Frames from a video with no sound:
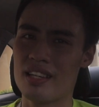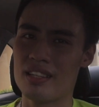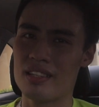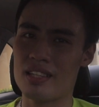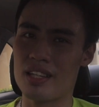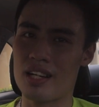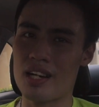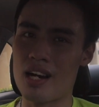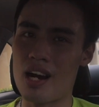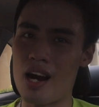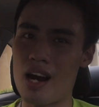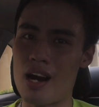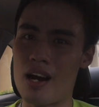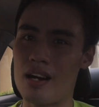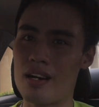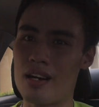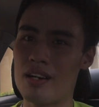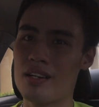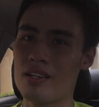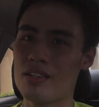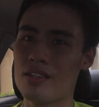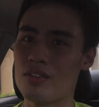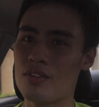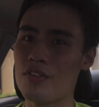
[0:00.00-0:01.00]
the
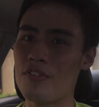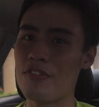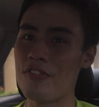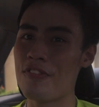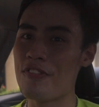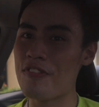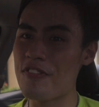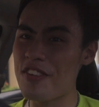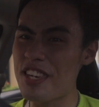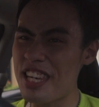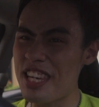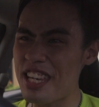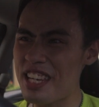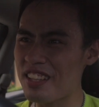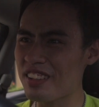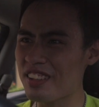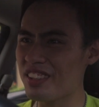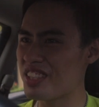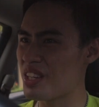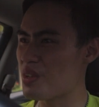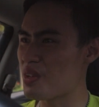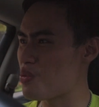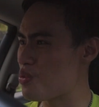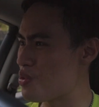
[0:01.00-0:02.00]
car to feel
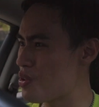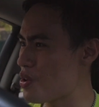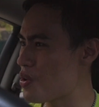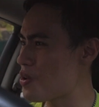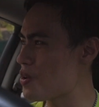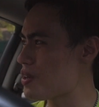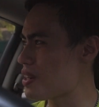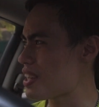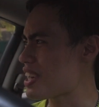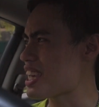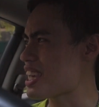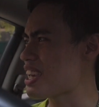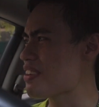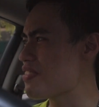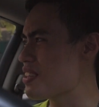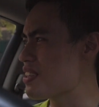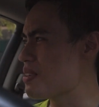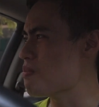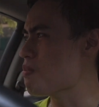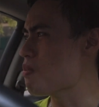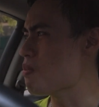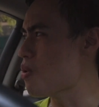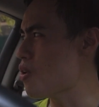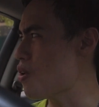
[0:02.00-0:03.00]
the road
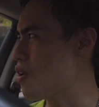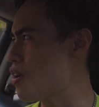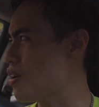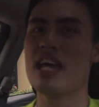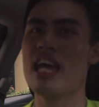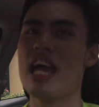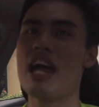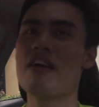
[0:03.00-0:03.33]
even more.